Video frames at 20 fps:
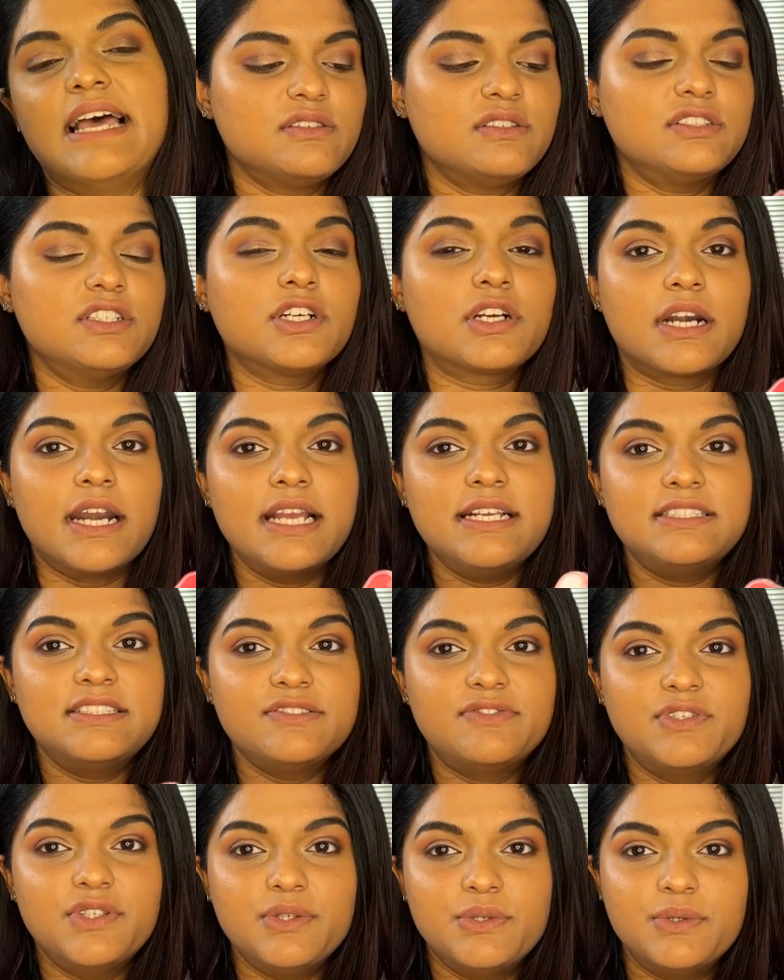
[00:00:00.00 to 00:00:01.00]
It's also great if
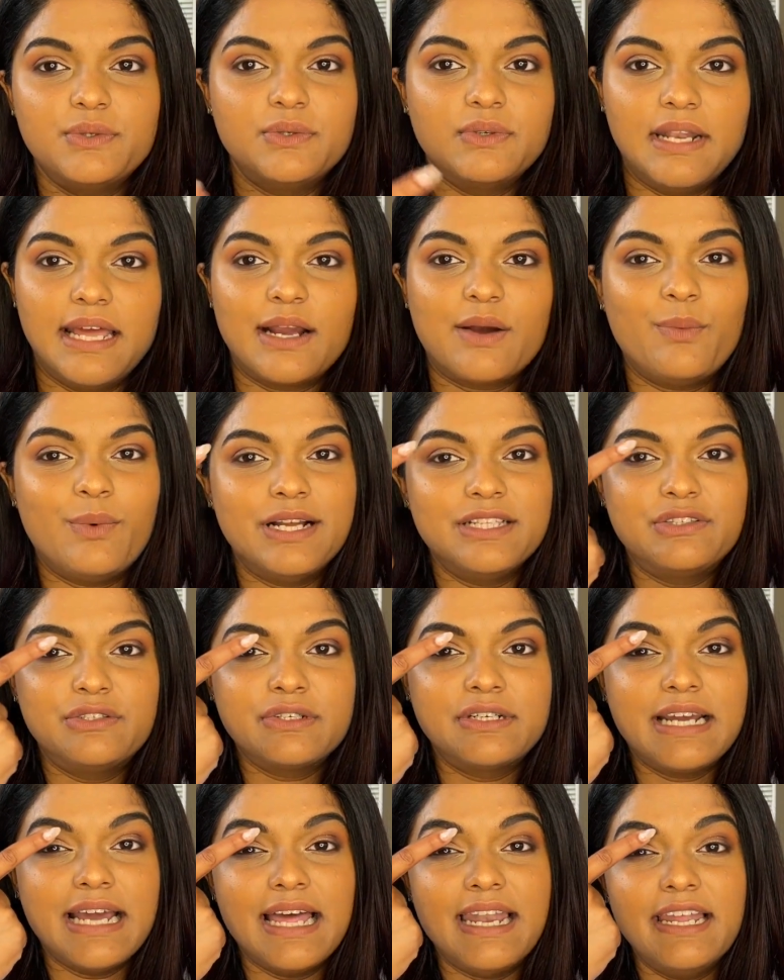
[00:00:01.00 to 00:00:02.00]
you like want to
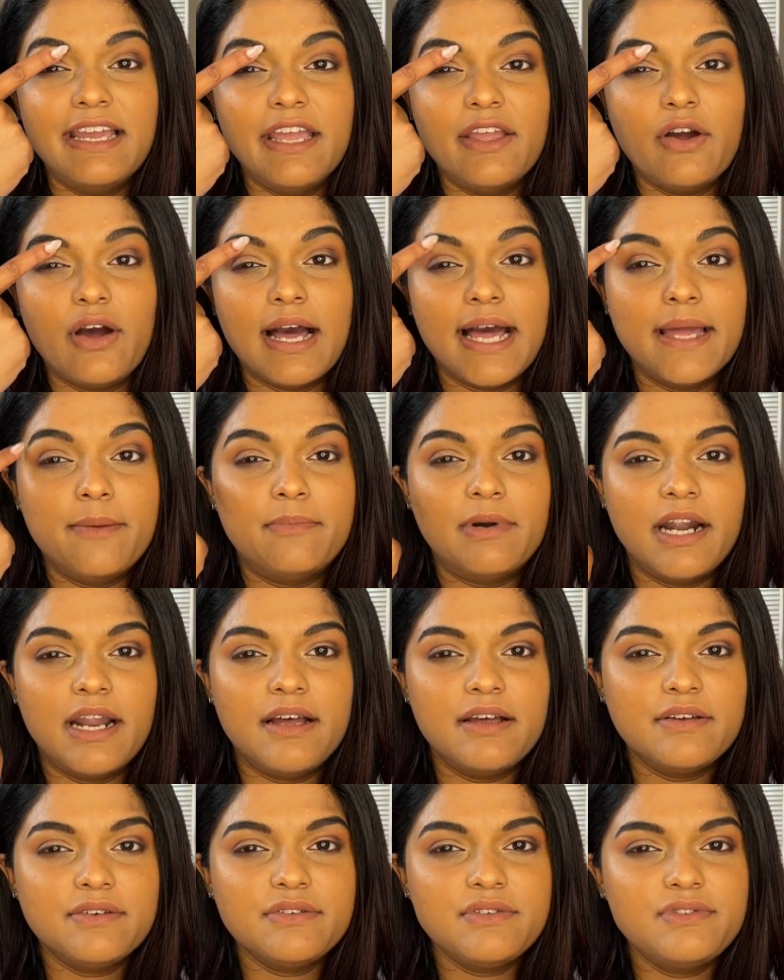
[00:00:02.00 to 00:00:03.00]
color your
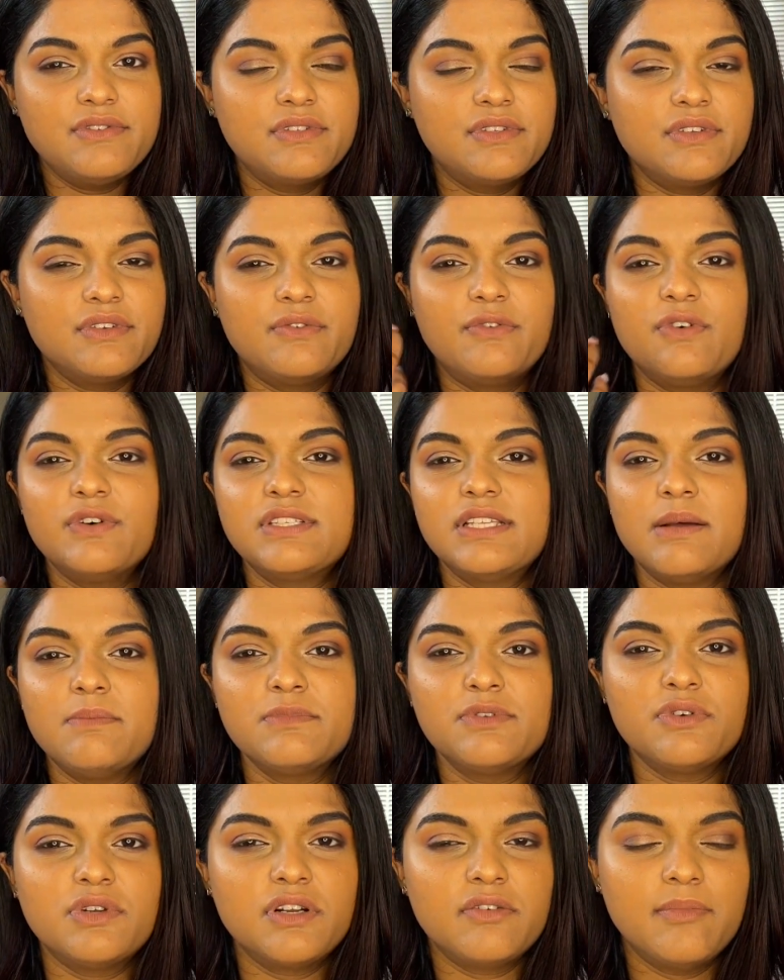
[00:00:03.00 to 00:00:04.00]
eyebrows for some
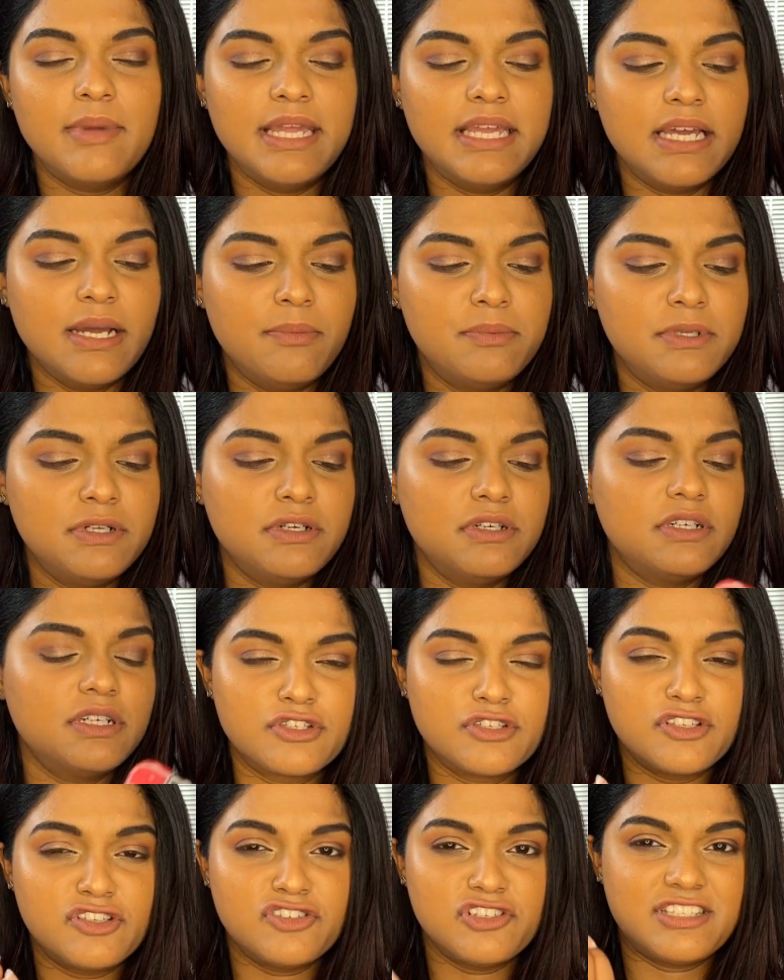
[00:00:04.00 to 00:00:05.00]
sort of makeup look.
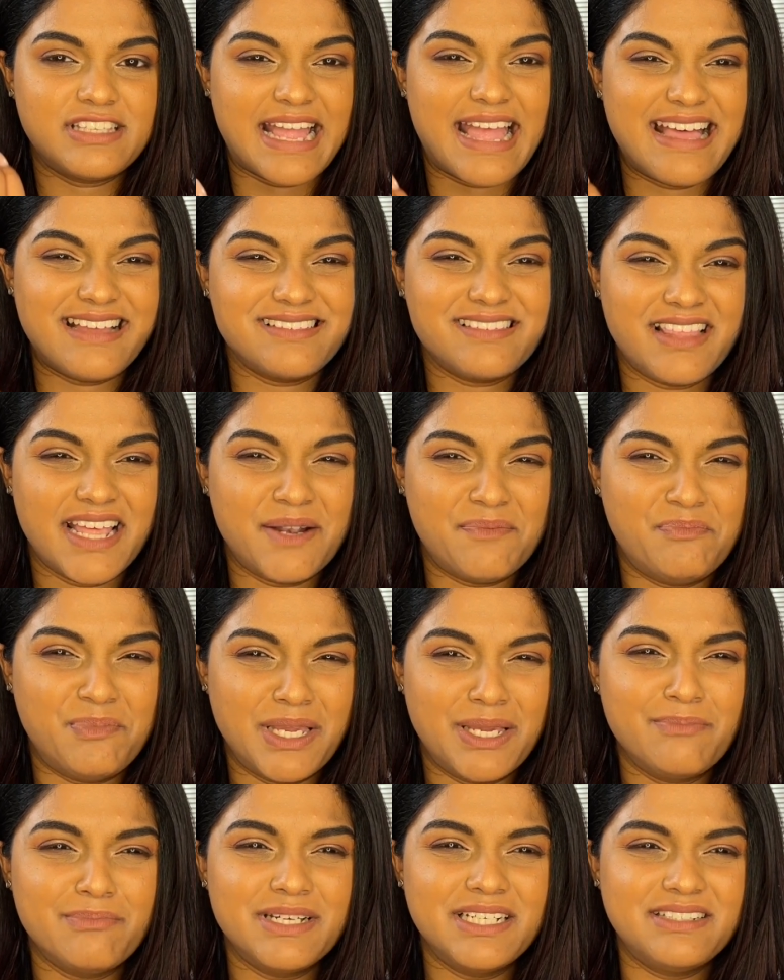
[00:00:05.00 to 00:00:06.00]
It just has that
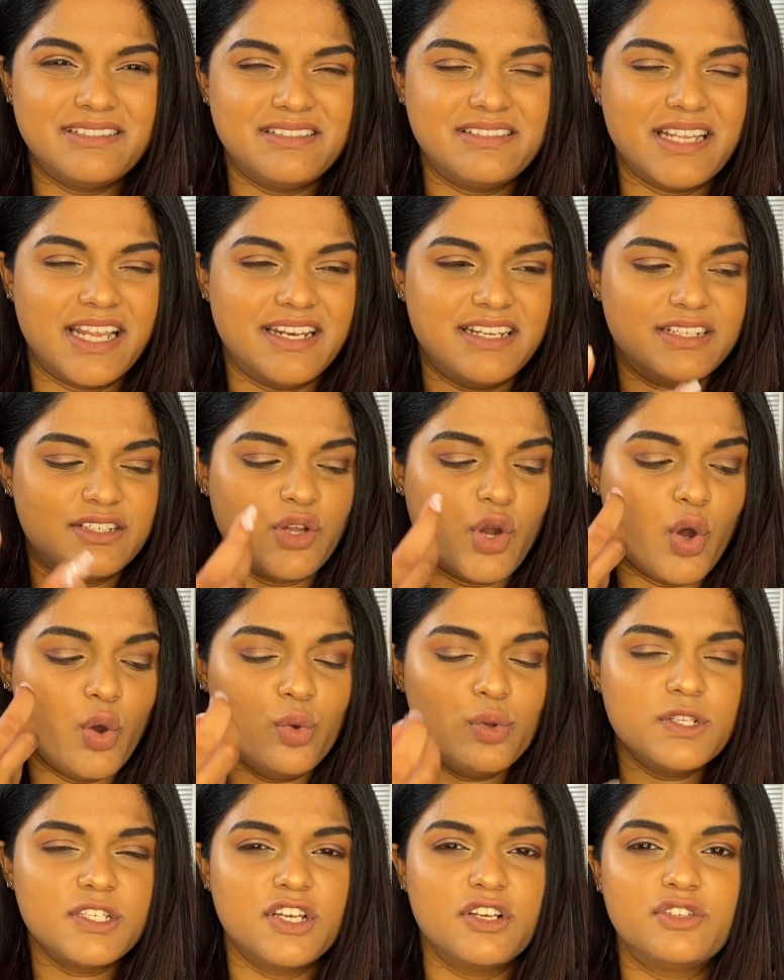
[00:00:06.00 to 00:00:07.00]
pigment and it
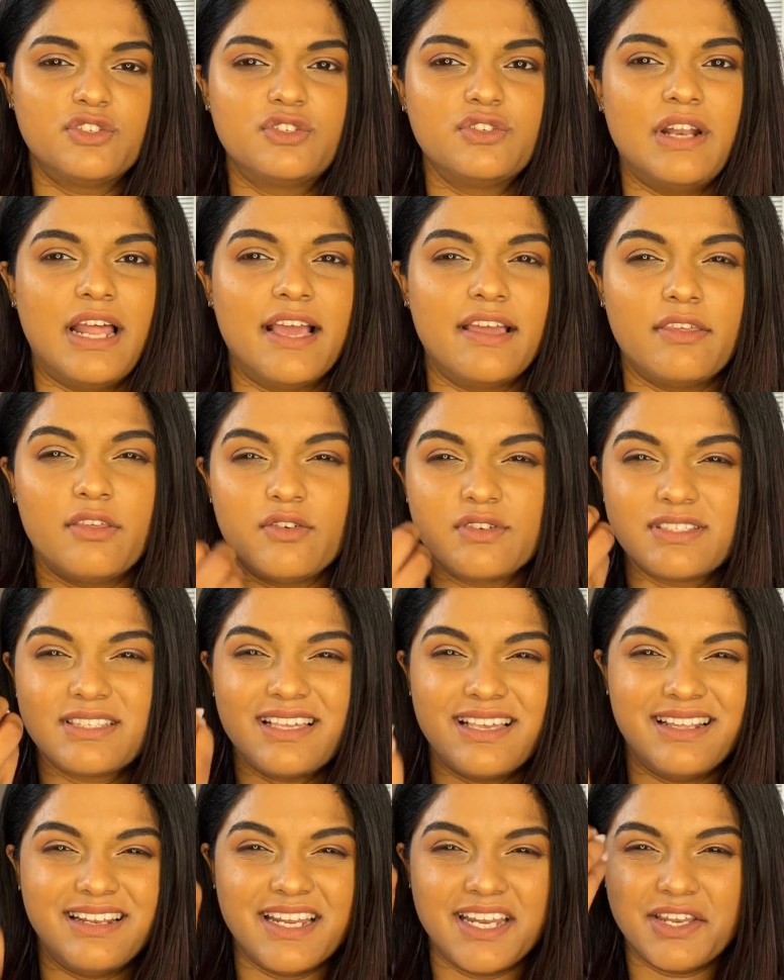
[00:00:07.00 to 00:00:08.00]
holds on to like your
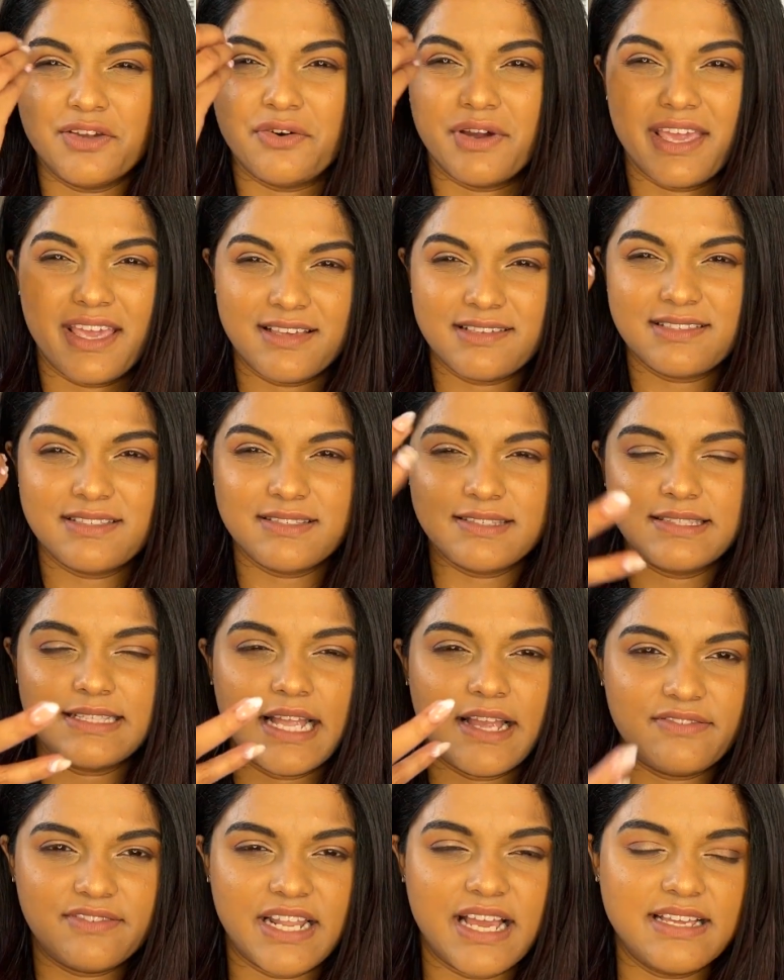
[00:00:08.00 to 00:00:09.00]
skin and your hairs and
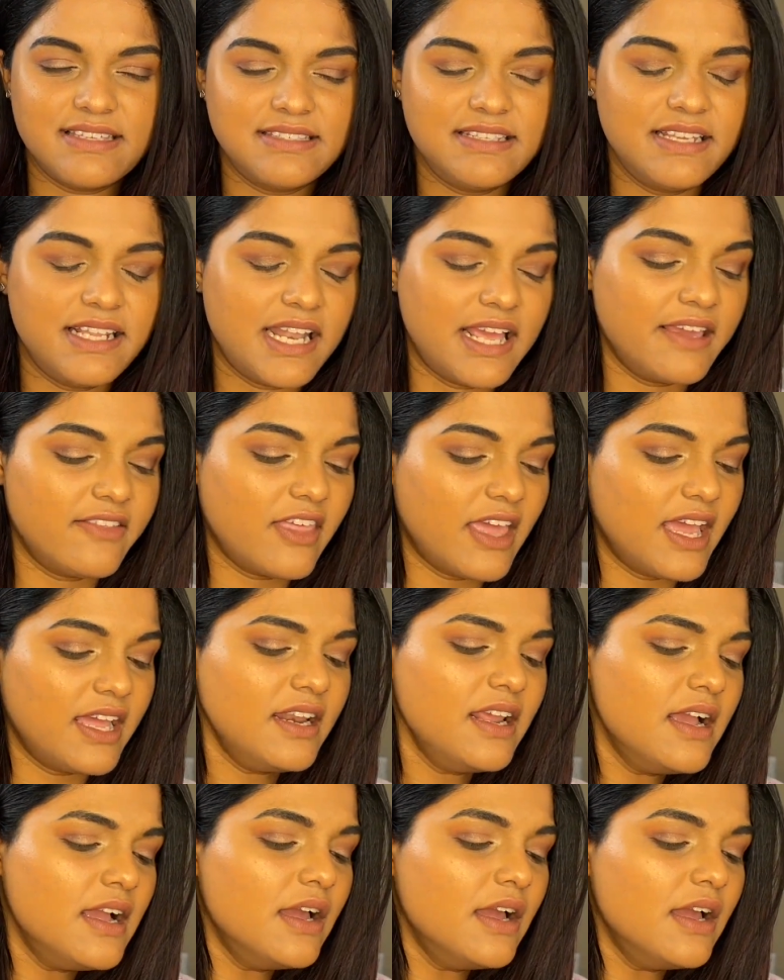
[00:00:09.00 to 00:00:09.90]
stuff nicely like that.